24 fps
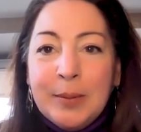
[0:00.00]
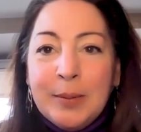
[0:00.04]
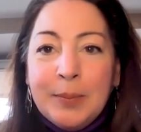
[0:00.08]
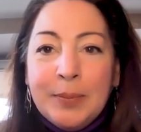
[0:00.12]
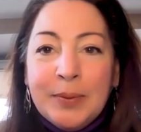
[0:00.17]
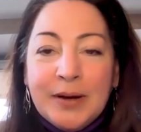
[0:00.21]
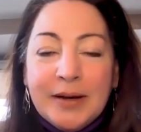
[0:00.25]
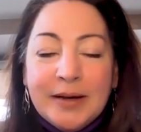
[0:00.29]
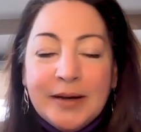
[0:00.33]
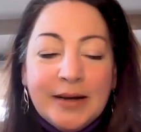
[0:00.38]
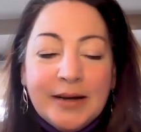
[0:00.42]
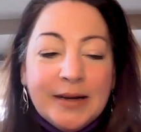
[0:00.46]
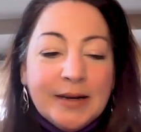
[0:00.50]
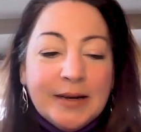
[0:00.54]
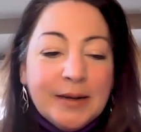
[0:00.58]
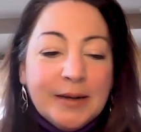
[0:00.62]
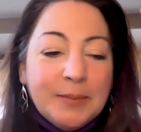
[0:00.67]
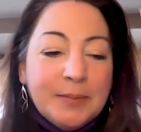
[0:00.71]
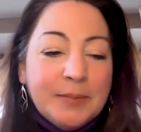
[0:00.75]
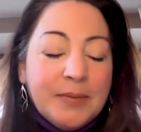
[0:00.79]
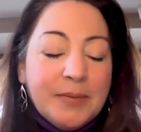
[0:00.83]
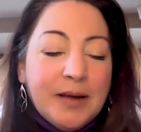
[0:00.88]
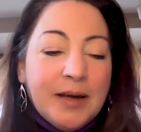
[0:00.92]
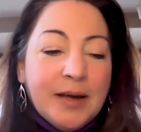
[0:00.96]
But I
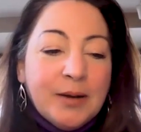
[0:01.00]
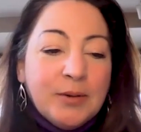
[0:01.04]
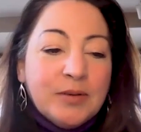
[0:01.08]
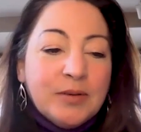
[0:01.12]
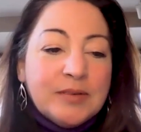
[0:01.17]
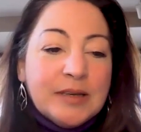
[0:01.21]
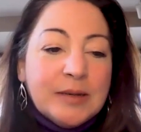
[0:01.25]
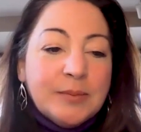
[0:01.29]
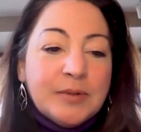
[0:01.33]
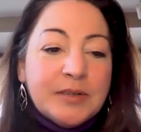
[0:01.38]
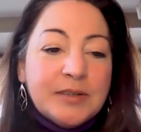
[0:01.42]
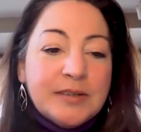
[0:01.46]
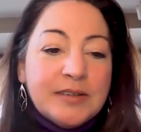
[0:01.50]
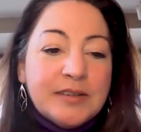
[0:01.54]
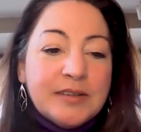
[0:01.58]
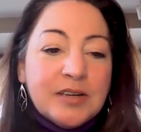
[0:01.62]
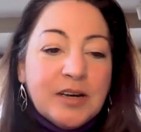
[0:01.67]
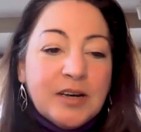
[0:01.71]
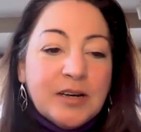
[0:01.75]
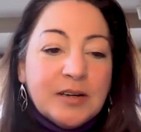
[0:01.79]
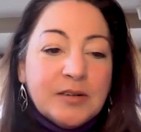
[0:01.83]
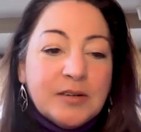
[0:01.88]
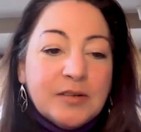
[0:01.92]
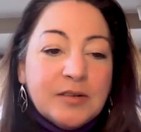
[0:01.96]
was able to
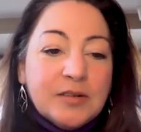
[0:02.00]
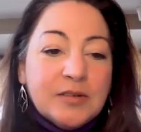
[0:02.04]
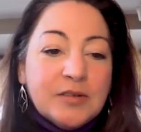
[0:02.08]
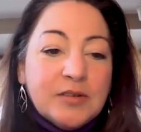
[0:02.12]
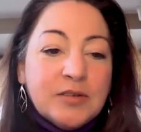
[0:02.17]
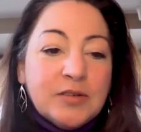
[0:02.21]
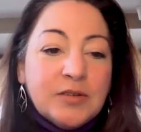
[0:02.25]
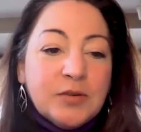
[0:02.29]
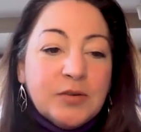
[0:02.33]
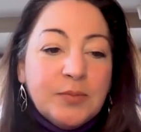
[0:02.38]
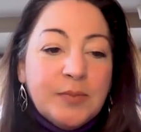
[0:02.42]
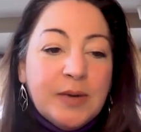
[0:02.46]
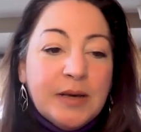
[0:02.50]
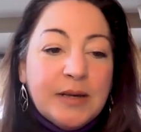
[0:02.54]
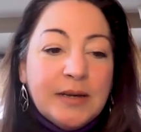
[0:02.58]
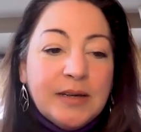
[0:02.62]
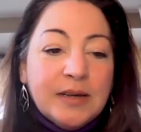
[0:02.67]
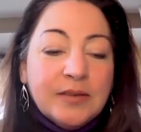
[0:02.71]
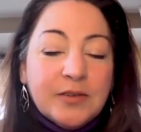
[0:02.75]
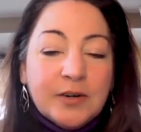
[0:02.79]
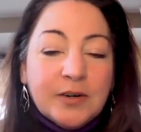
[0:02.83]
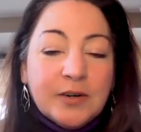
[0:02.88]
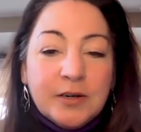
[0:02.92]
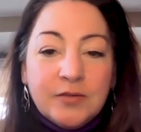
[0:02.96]
talk to many
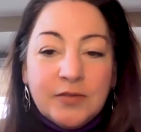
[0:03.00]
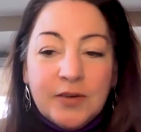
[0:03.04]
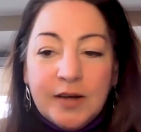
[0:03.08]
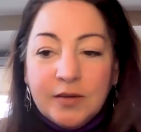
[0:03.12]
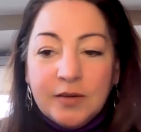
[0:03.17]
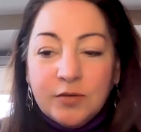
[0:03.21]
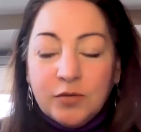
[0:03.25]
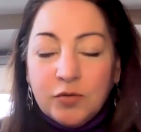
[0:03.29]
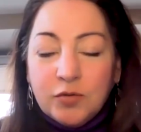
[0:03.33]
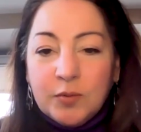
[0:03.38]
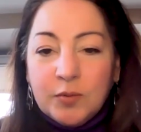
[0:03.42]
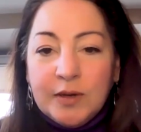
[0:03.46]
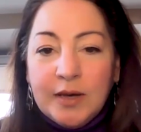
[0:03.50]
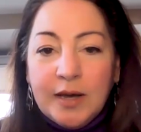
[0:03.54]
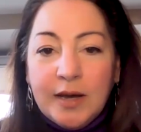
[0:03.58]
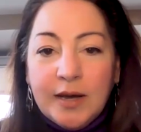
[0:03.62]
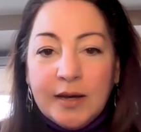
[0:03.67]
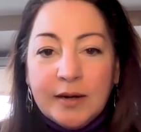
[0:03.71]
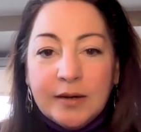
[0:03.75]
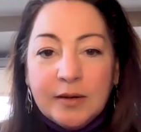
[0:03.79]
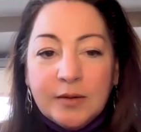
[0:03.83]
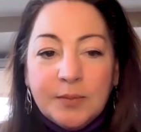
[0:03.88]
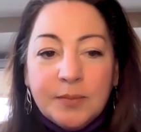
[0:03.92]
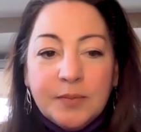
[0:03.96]
of our advisors we had